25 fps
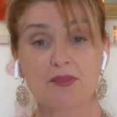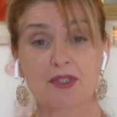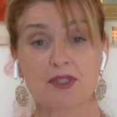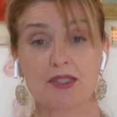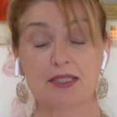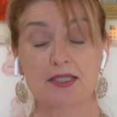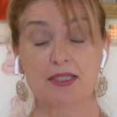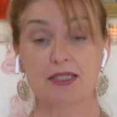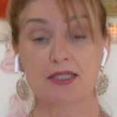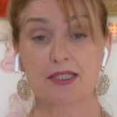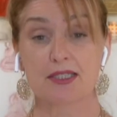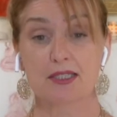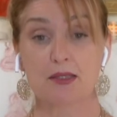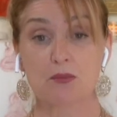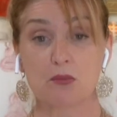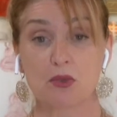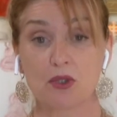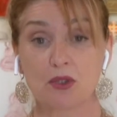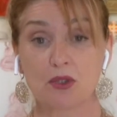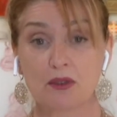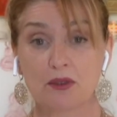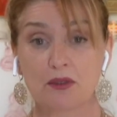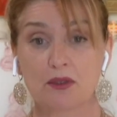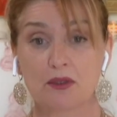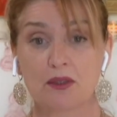it's a
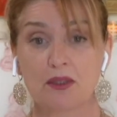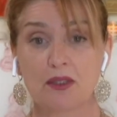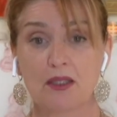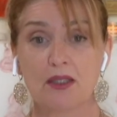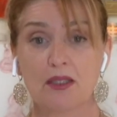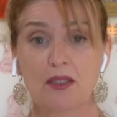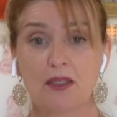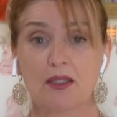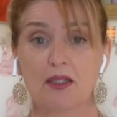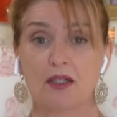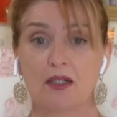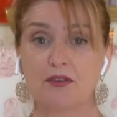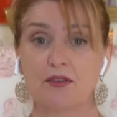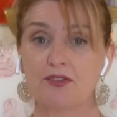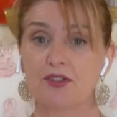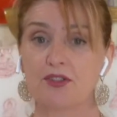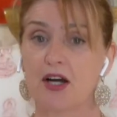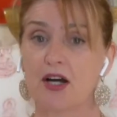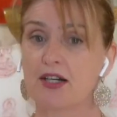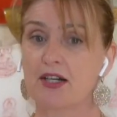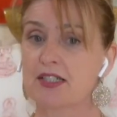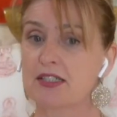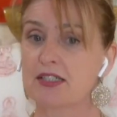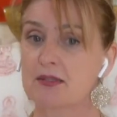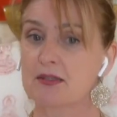symbol of
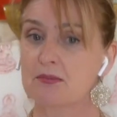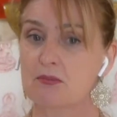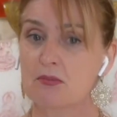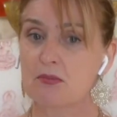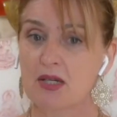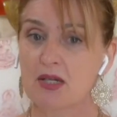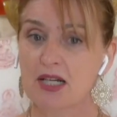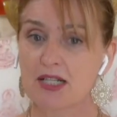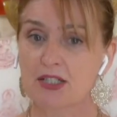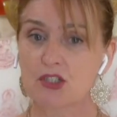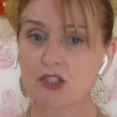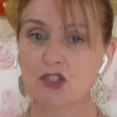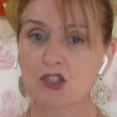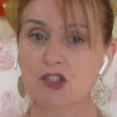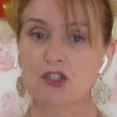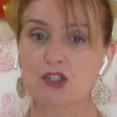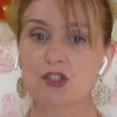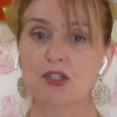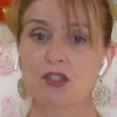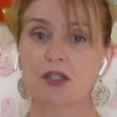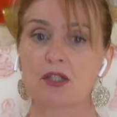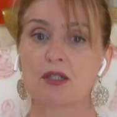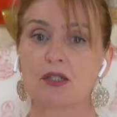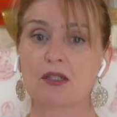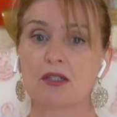not as
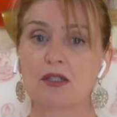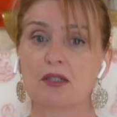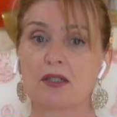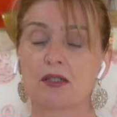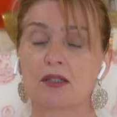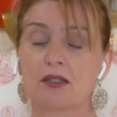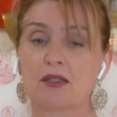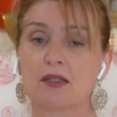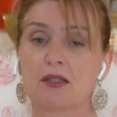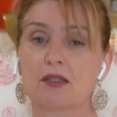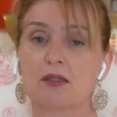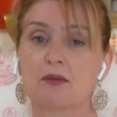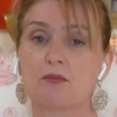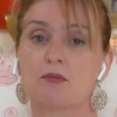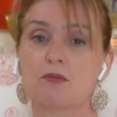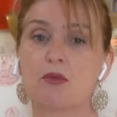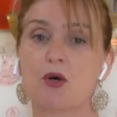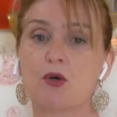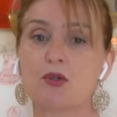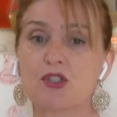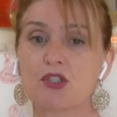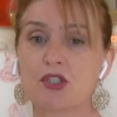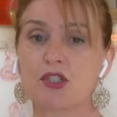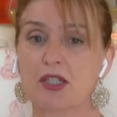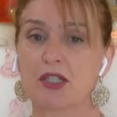much
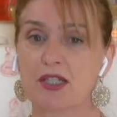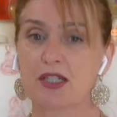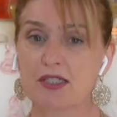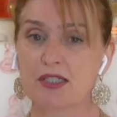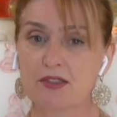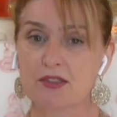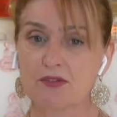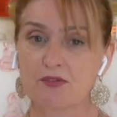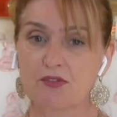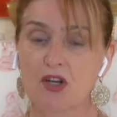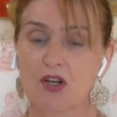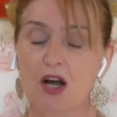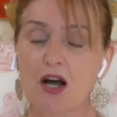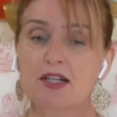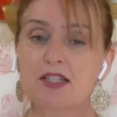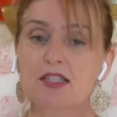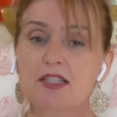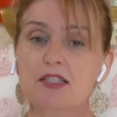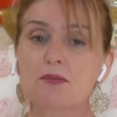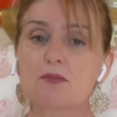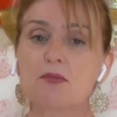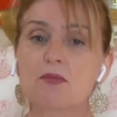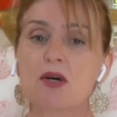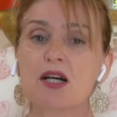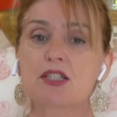motion, as not
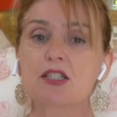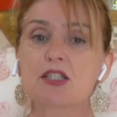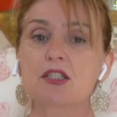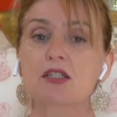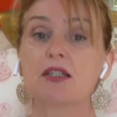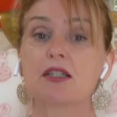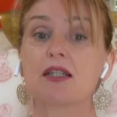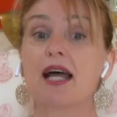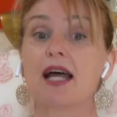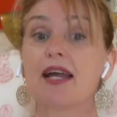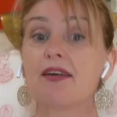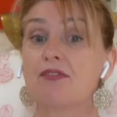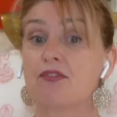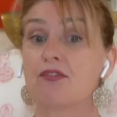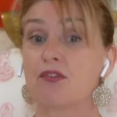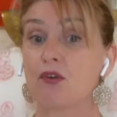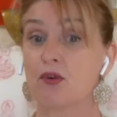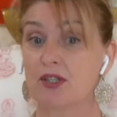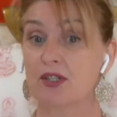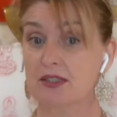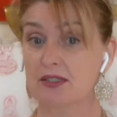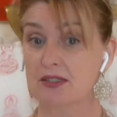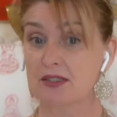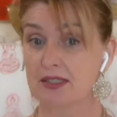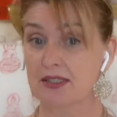as much life
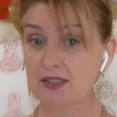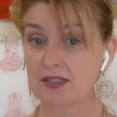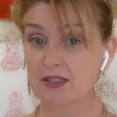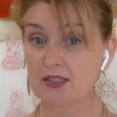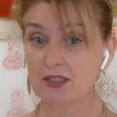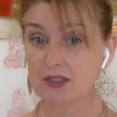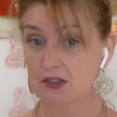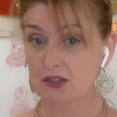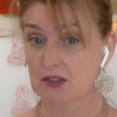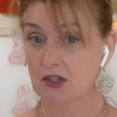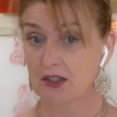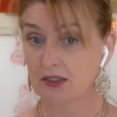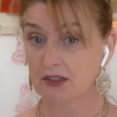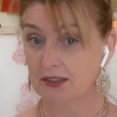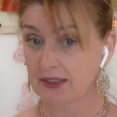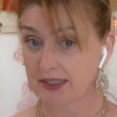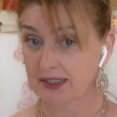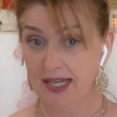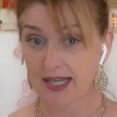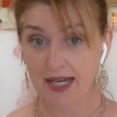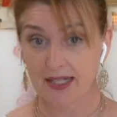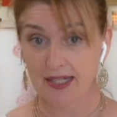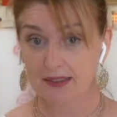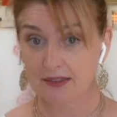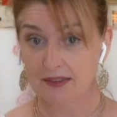force. Let's just call it
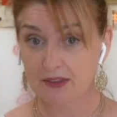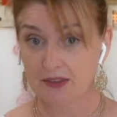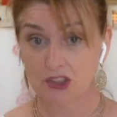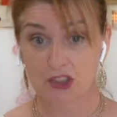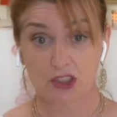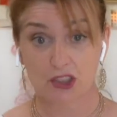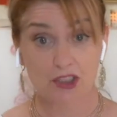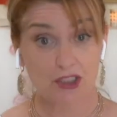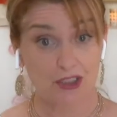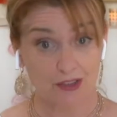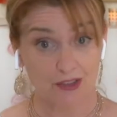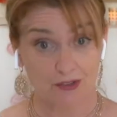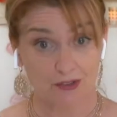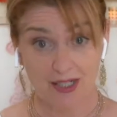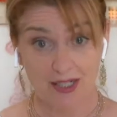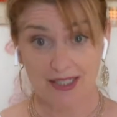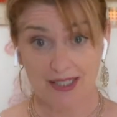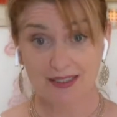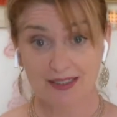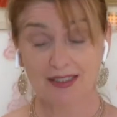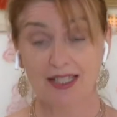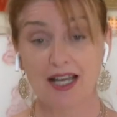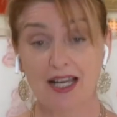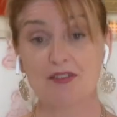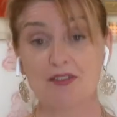that, chi,
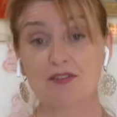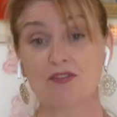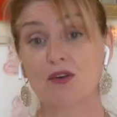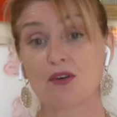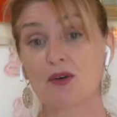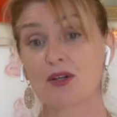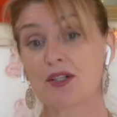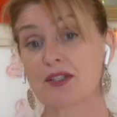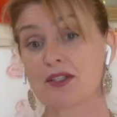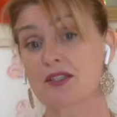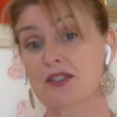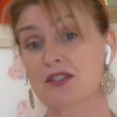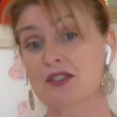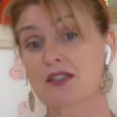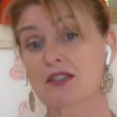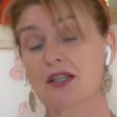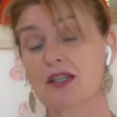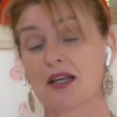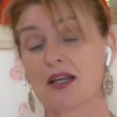right? Life force.